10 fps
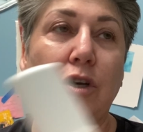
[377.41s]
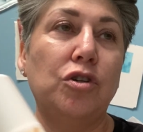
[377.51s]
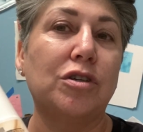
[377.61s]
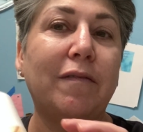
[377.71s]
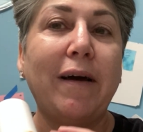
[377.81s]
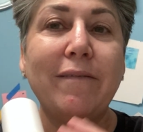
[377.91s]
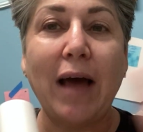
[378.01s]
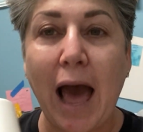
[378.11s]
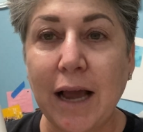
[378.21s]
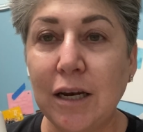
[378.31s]
You can use it for
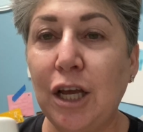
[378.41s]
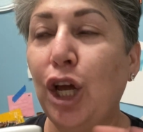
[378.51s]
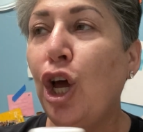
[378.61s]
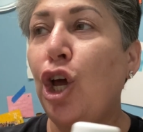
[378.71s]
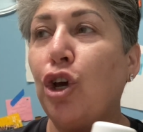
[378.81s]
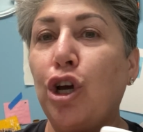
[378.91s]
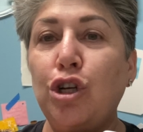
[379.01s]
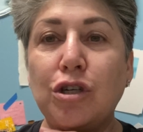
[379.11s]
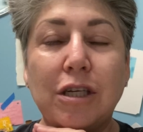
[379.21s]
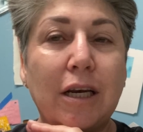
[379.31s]
acne. You can
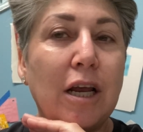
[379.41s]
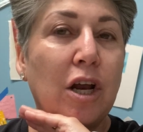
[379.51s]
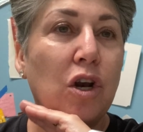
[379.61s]
use it